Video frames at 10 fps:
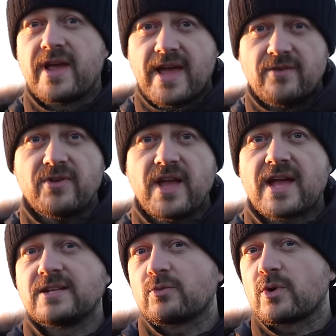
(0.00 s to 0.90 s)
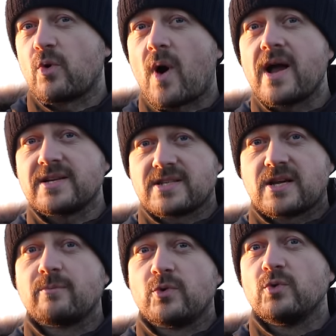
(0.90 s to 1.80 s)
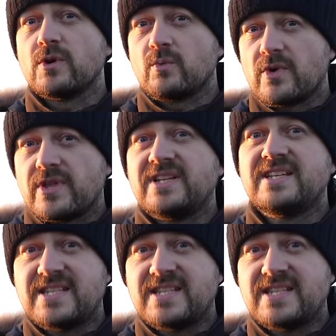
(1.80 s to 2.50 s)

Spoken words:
heavy, and it requires a computer with a